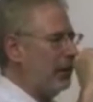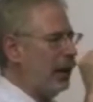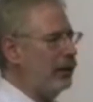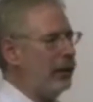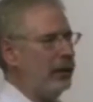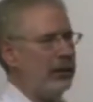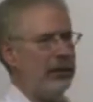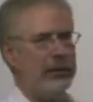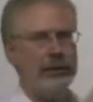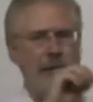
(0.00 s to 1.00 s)
idea,
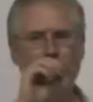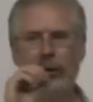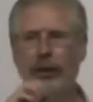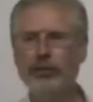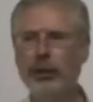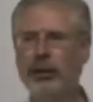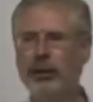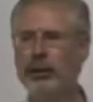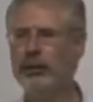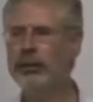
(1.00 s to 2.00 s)
raise
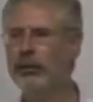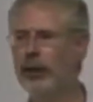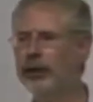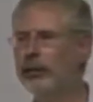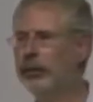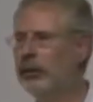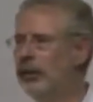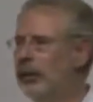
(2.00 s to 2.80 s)
money, develop,